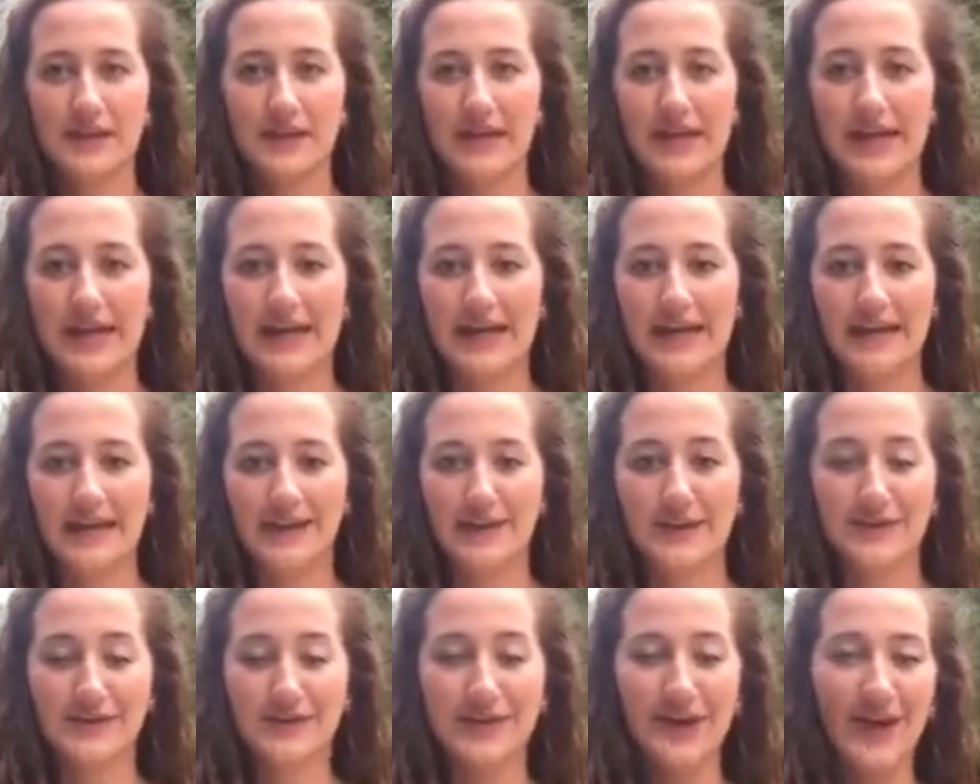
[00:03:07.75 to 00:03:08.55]
and,
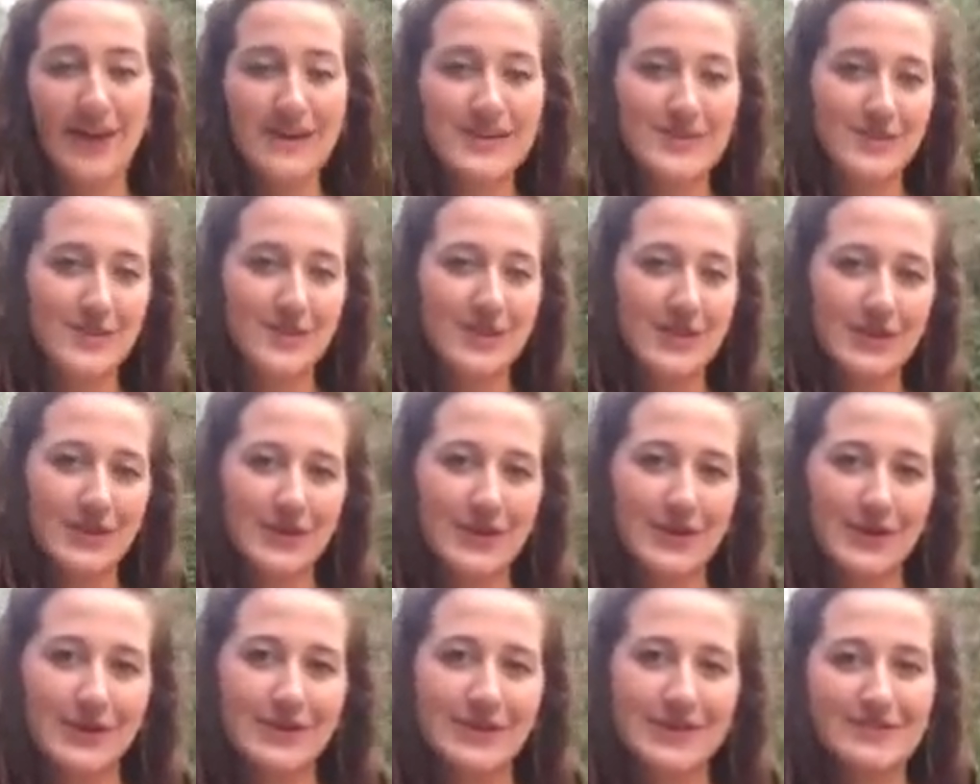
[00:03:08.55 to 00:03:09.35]
you know, God is the only
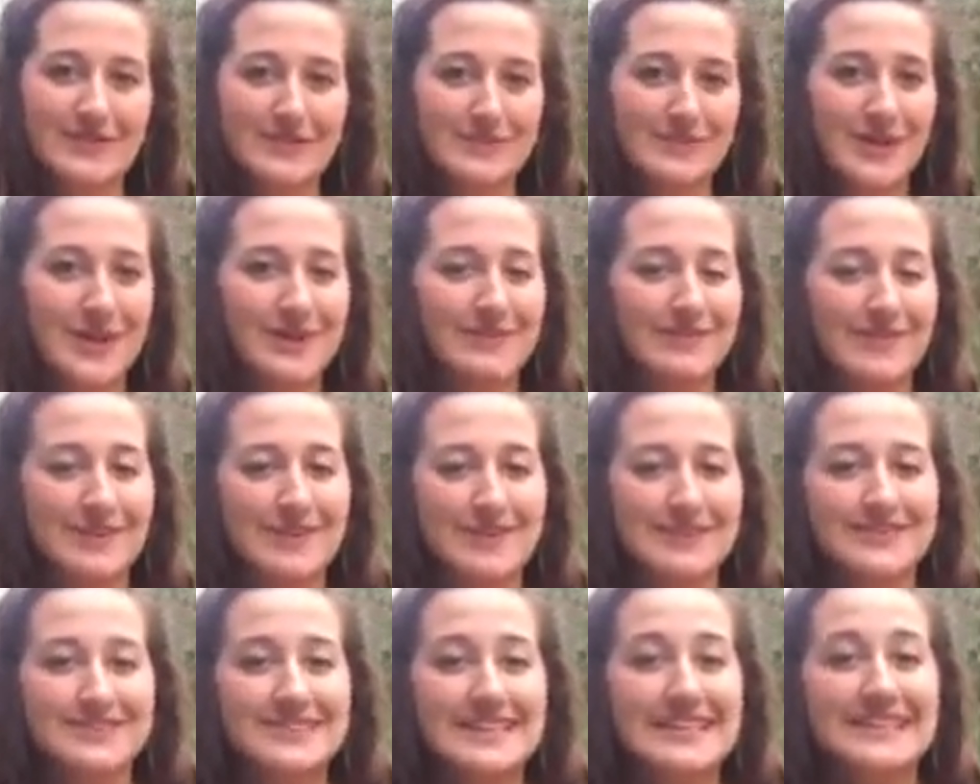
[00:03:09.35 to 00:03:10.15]
one who lived a perfect,
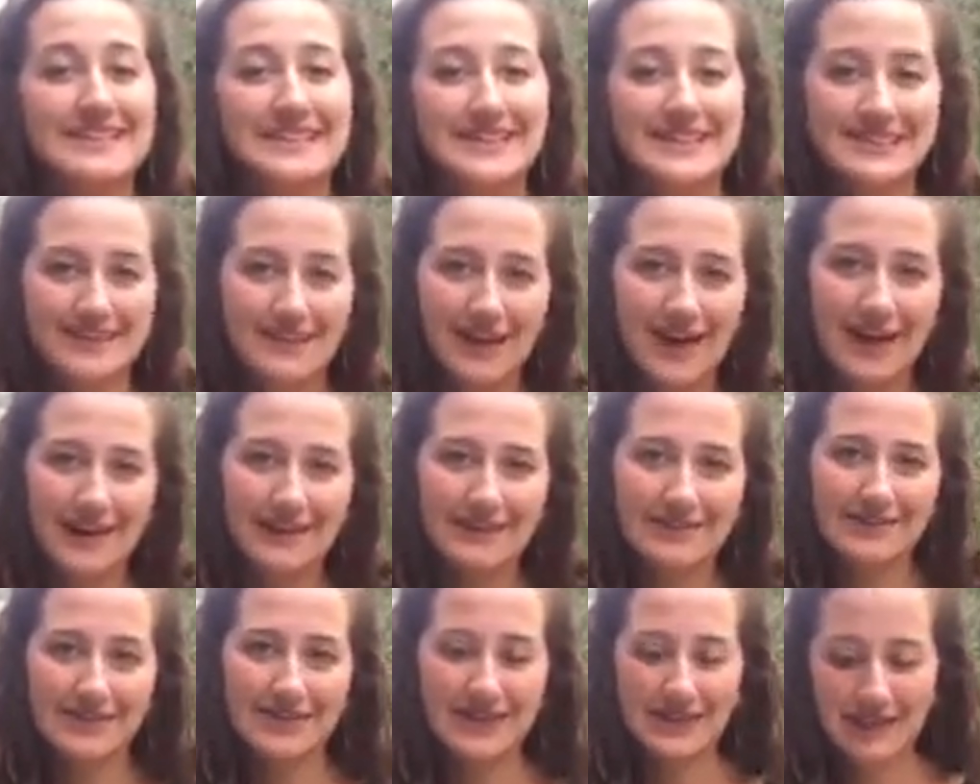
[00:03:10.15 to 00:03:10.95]
sinless
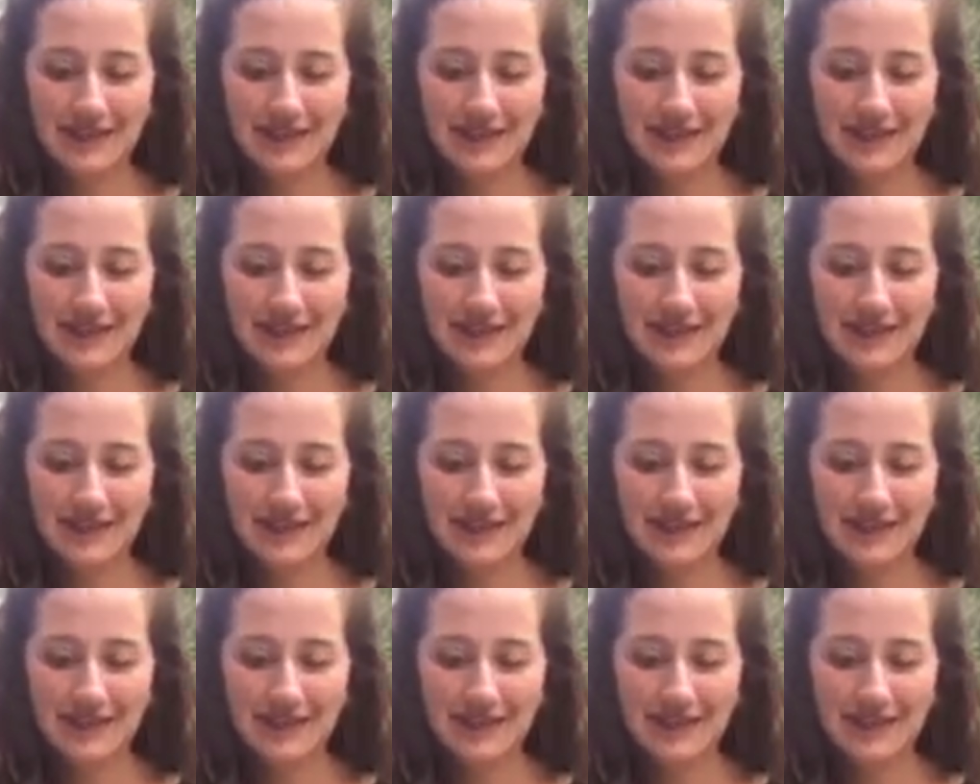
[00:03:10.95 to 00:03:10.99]
life.